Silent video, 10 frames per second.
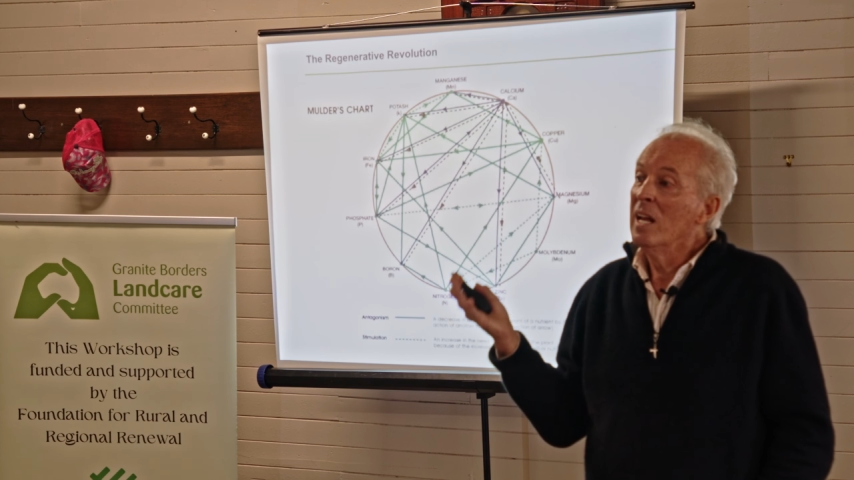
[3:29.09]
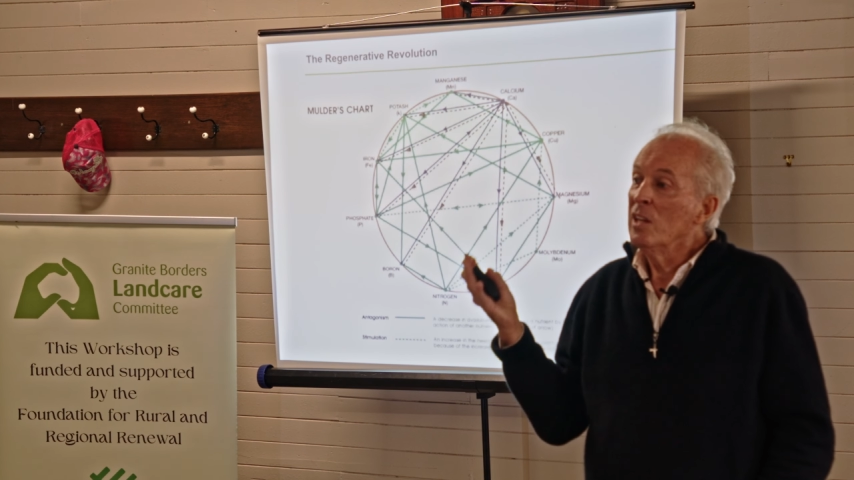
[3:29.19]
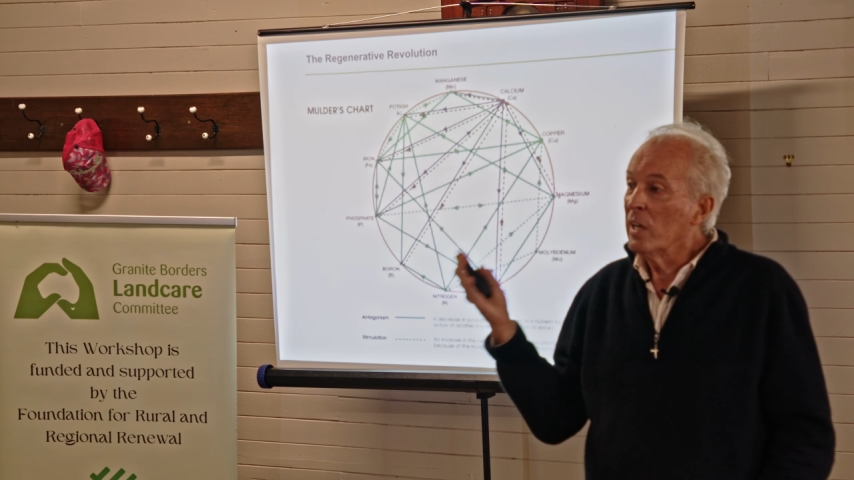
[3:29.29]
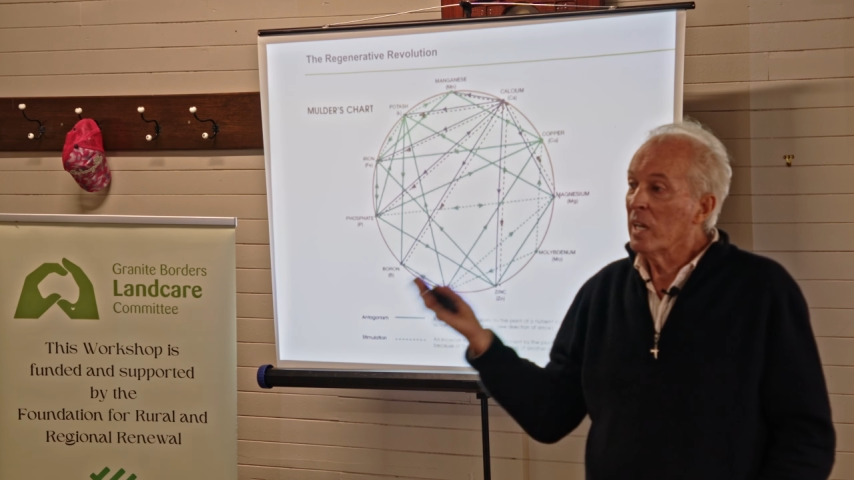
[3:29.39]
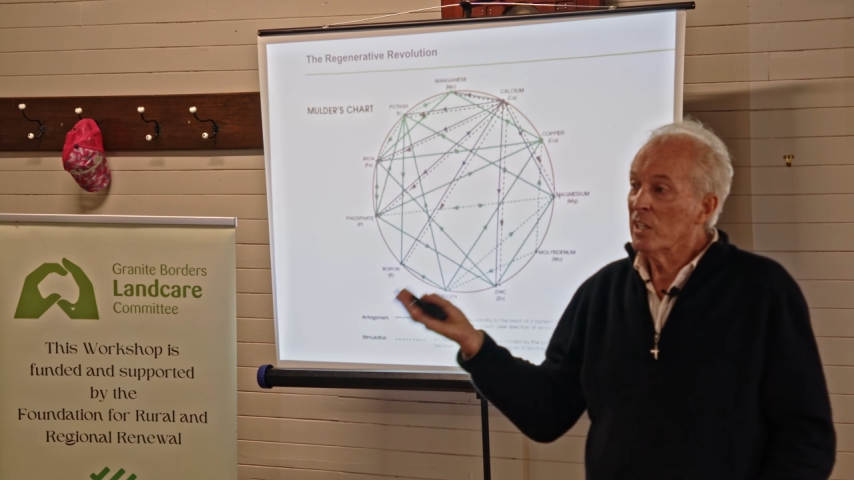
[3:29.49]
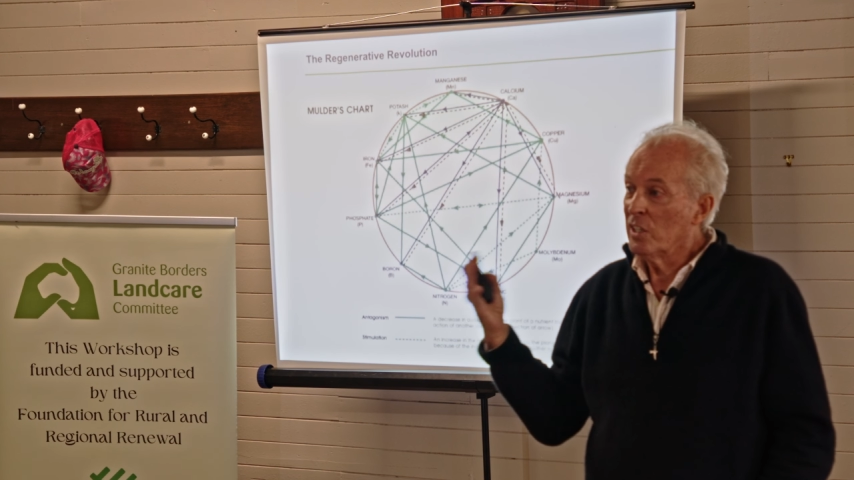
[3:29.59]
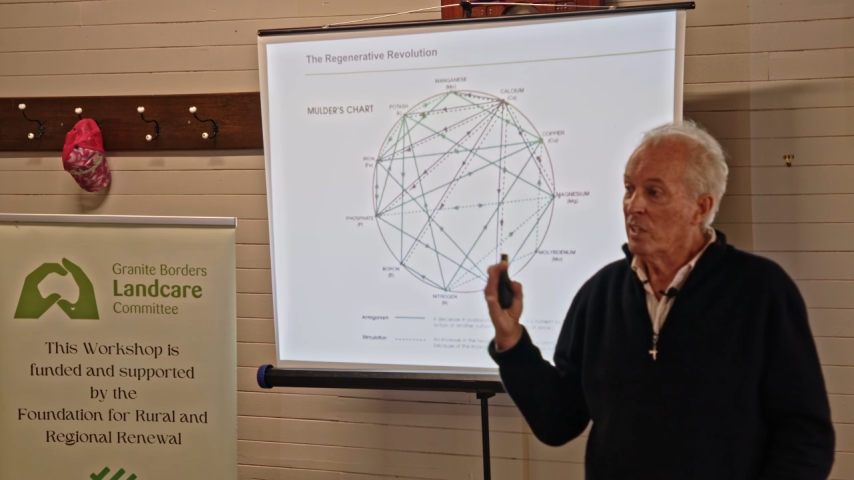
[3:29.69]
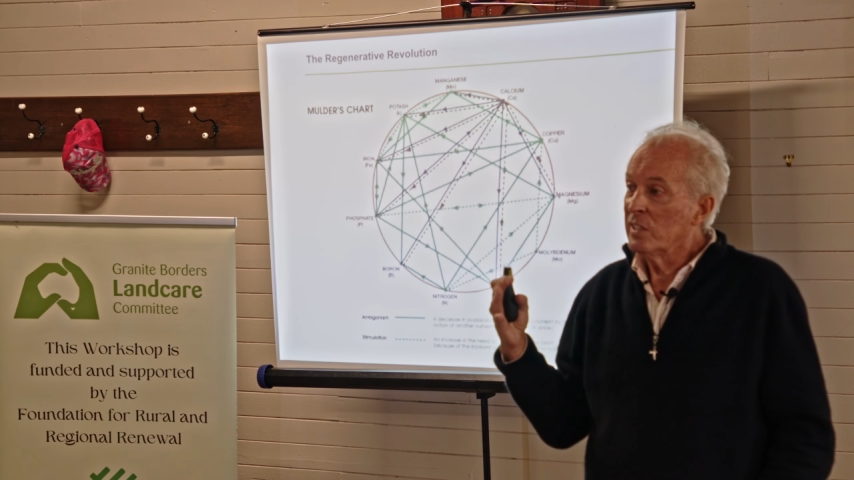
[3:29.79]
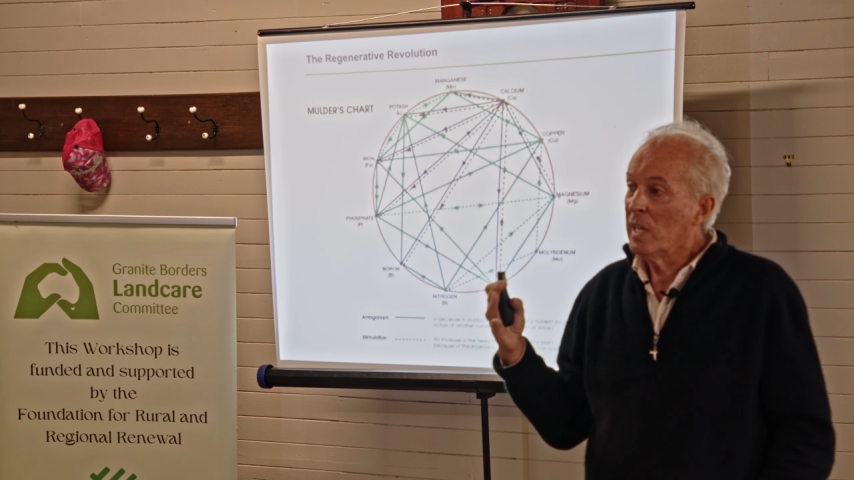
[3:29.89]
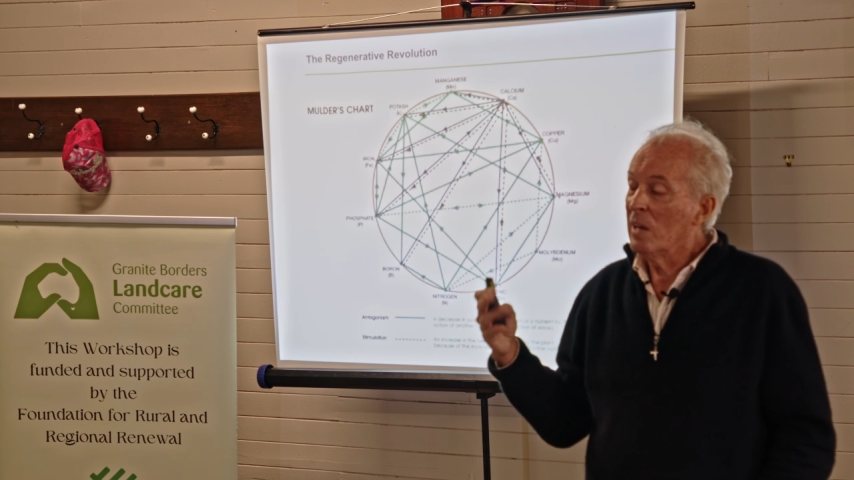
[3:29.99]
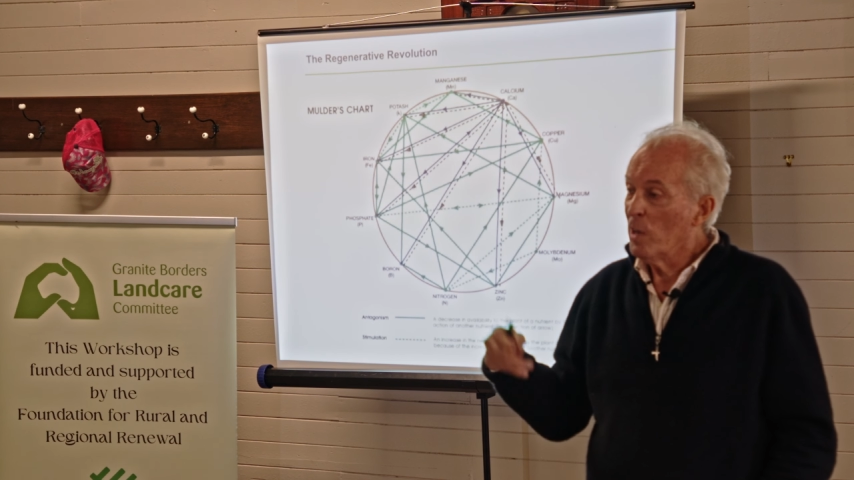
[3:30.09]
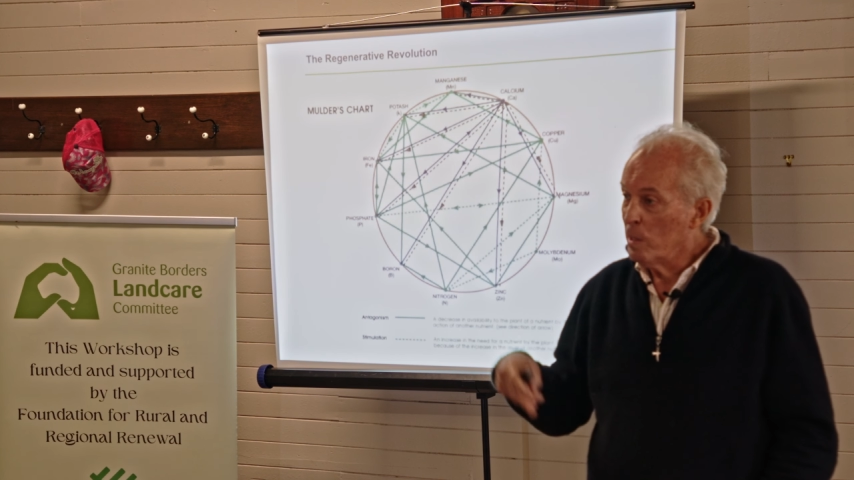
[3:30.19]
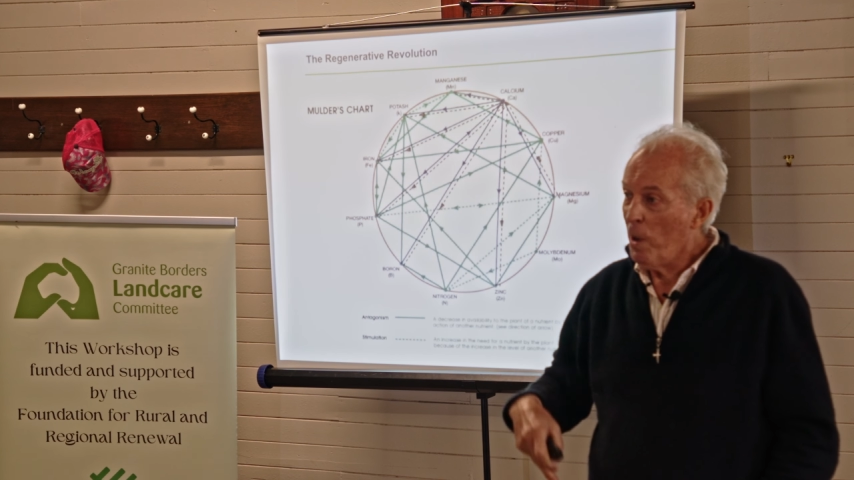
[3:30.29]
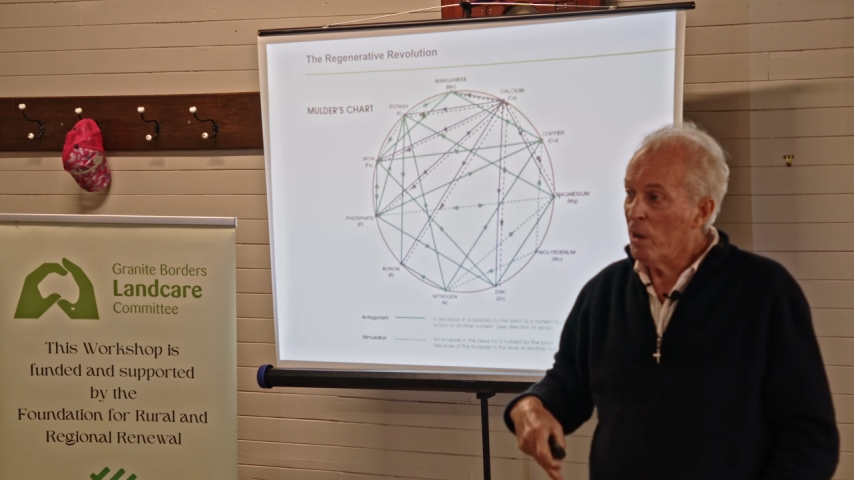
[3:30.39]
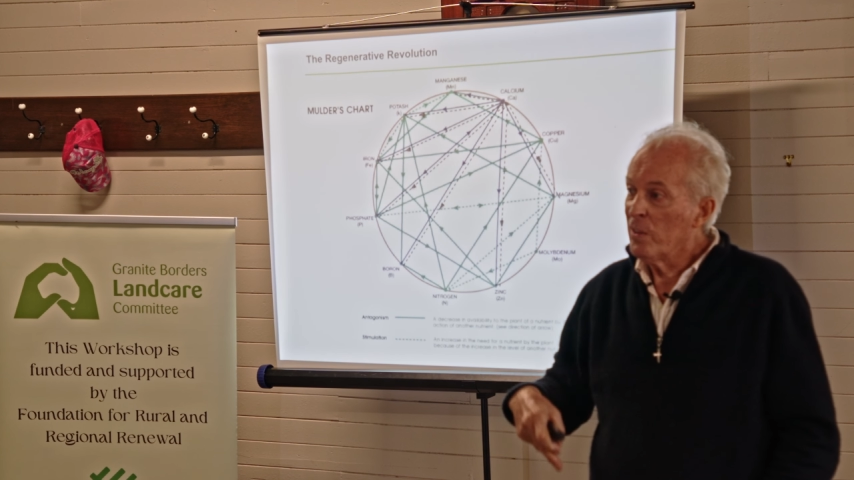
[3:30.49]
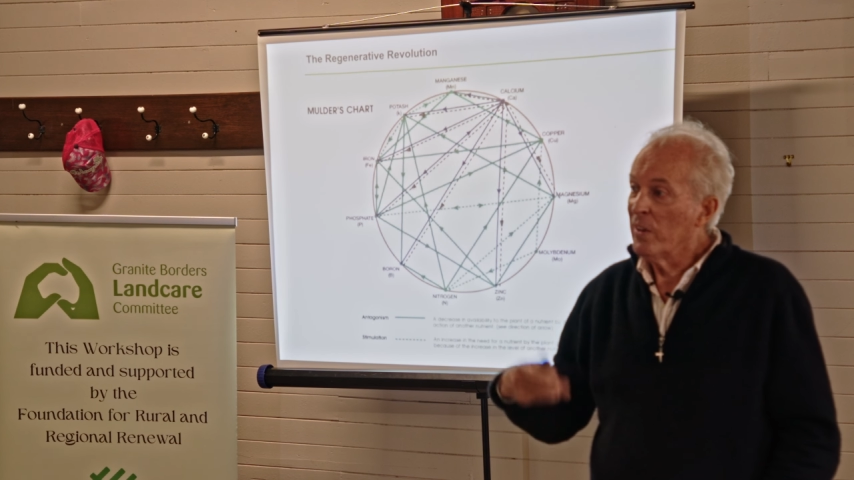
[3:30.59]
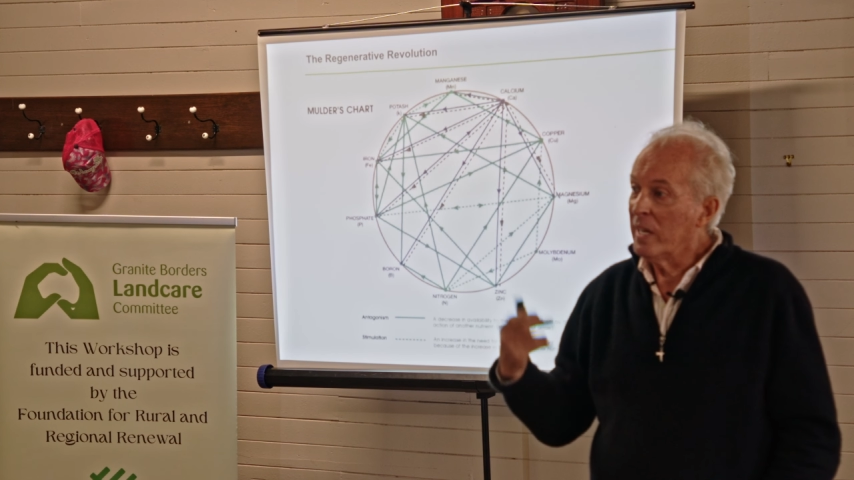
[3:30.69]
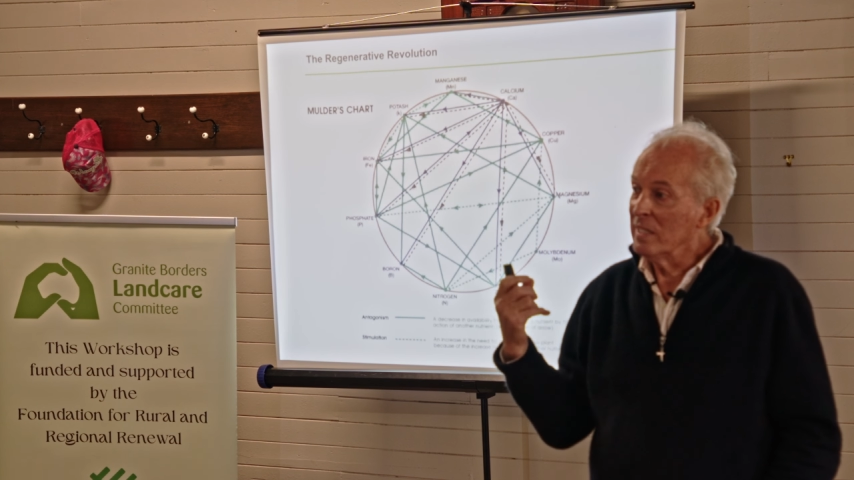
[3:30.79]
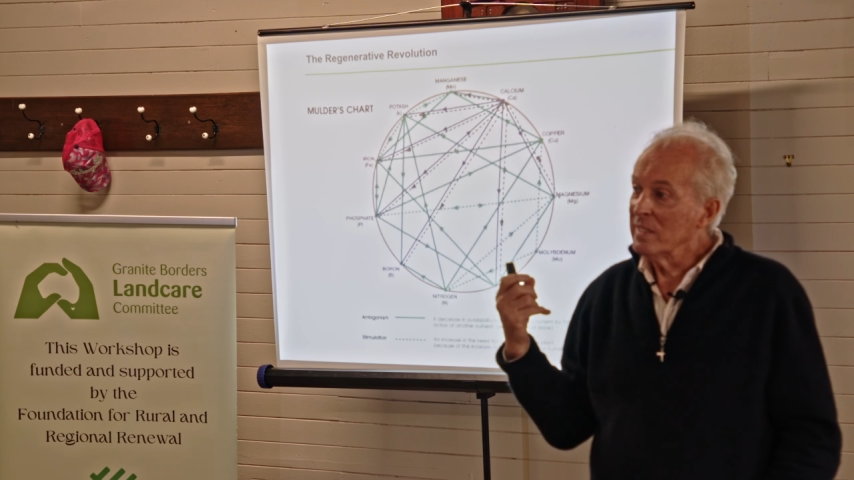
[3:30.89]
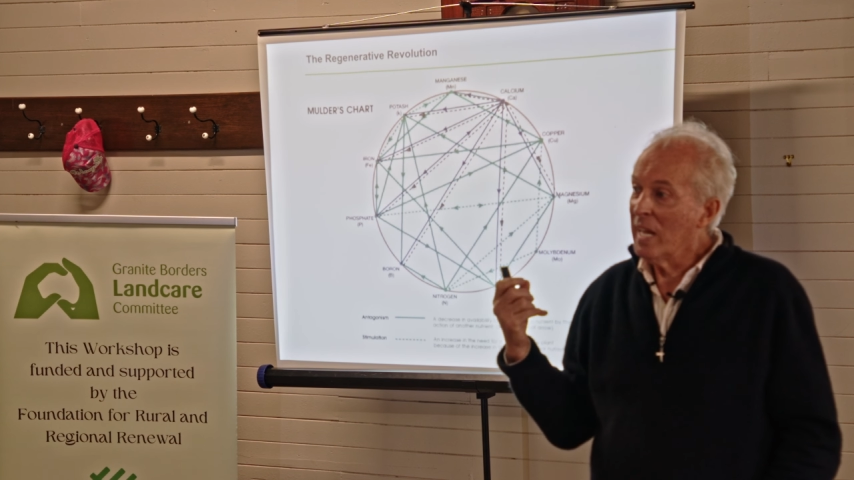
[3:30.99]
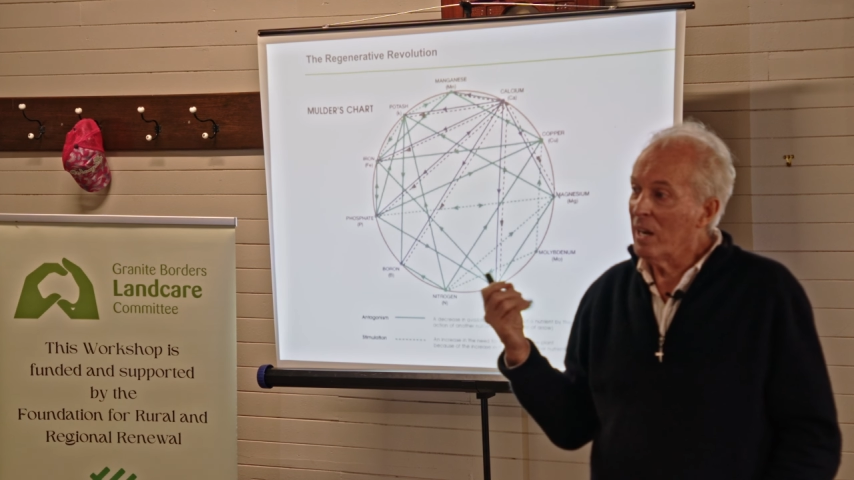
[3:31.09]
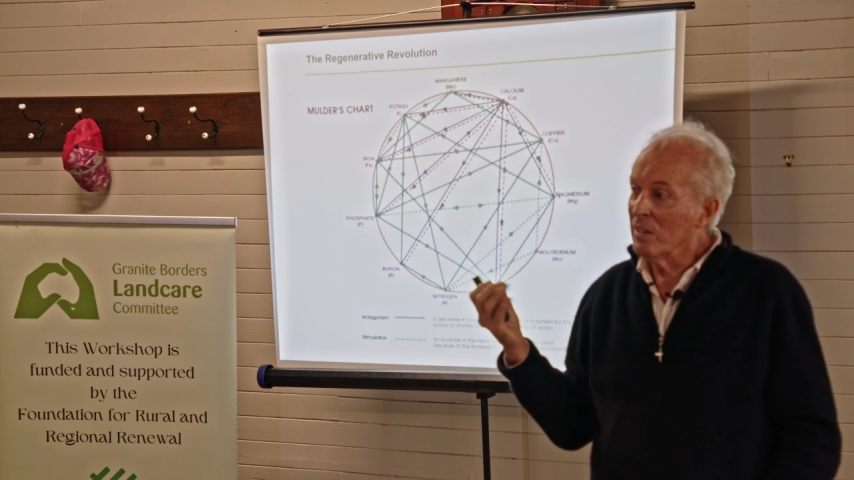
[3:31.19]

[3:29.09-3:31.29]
you're going to shoot yourself in both feet and start